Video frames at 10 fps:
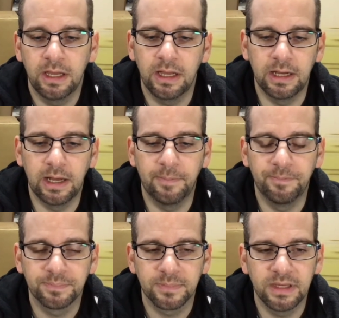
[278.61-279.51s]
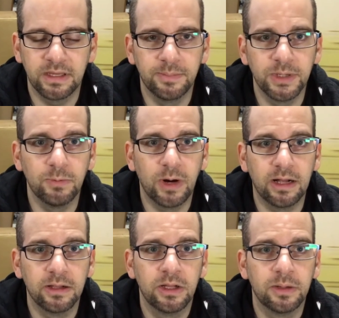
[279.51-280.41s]
In the
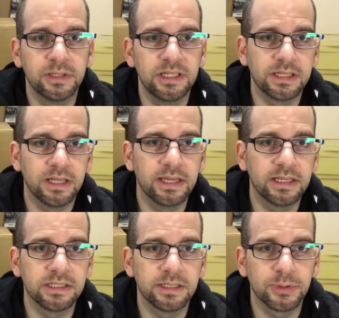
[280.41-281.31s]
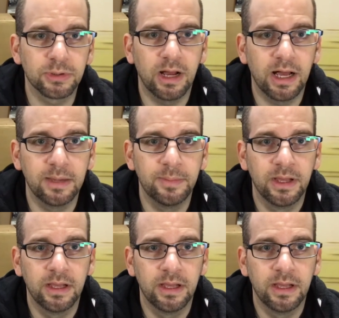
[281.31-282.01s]
meanwhile, please like and subscribe,